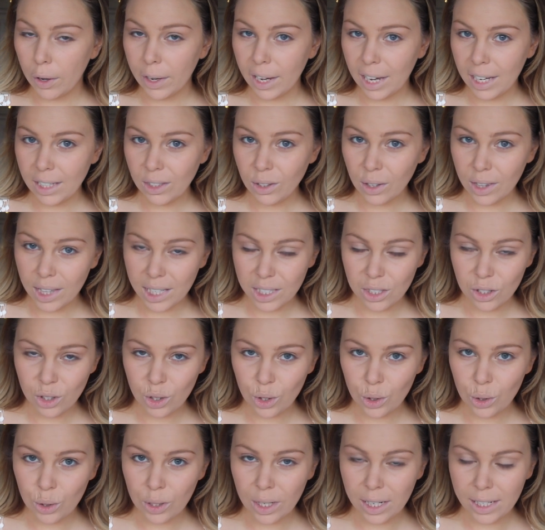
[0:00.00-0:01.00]
Okay, so there's
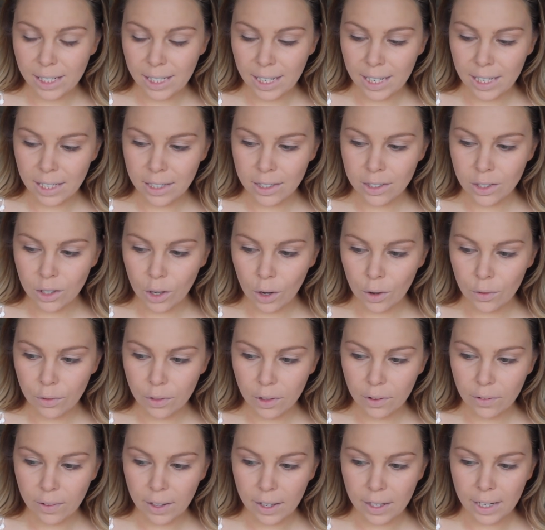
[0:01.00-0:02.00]
two layers of
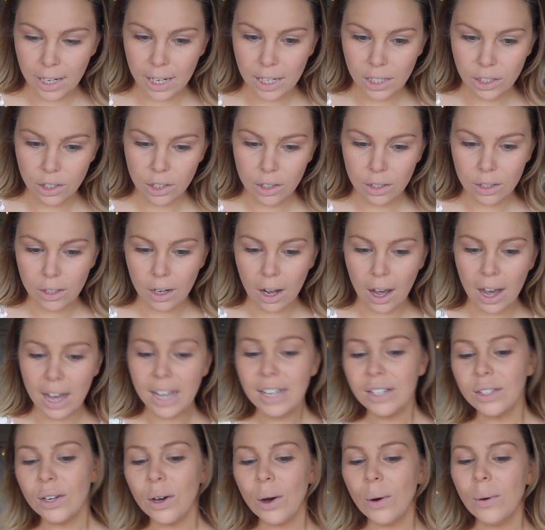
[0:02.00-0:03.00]
the foundation.
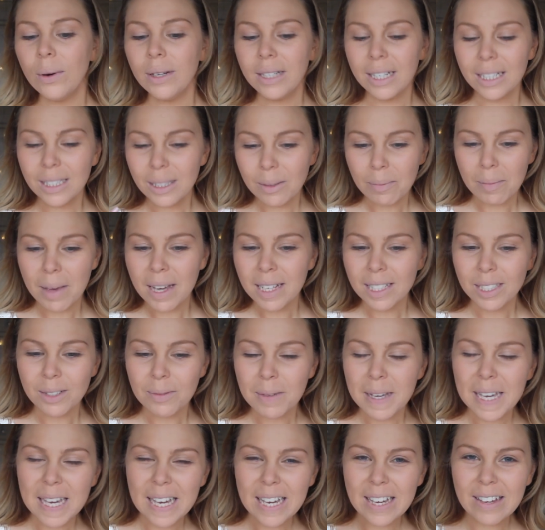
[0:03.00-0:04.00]
I know it doesn't match
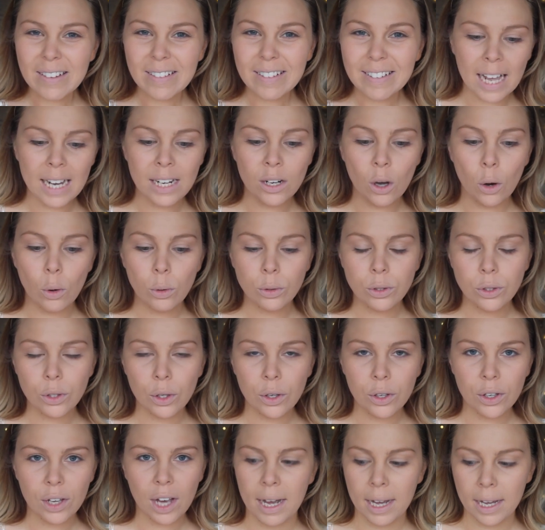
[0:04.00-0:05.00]
me. And also
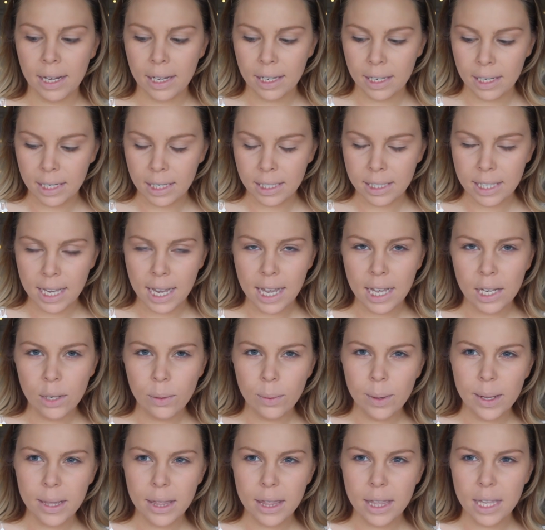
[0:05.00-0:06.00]
I
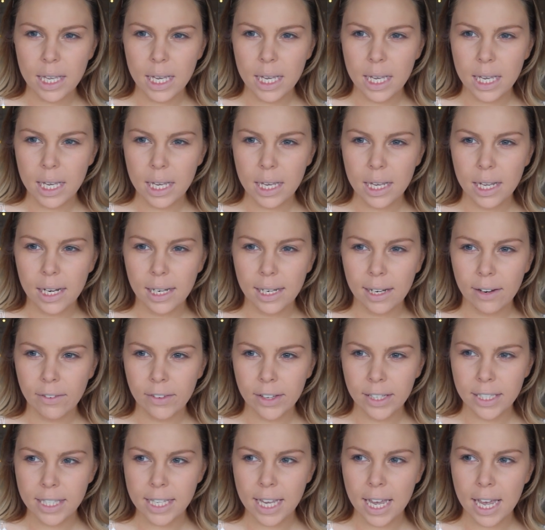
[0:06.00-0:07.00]
tanned with the
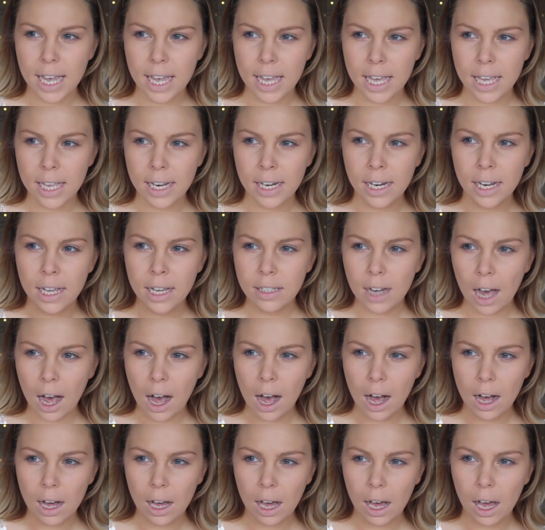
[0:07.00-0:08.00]
Loving Tan
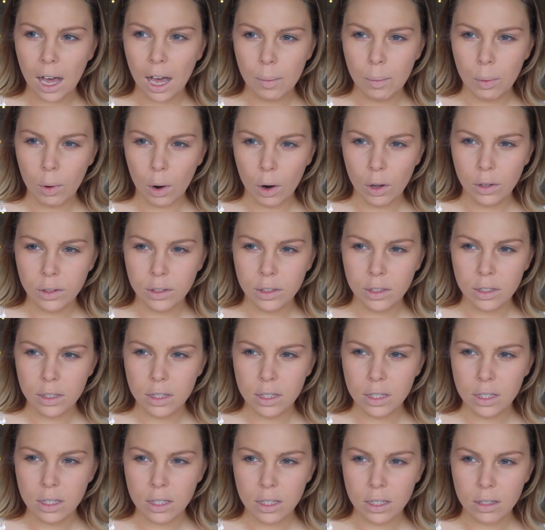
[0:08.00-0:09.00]
Dark
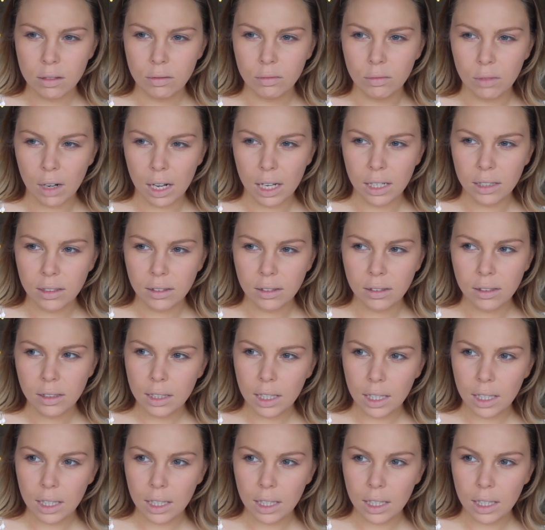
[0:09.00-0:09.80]
Bronze one,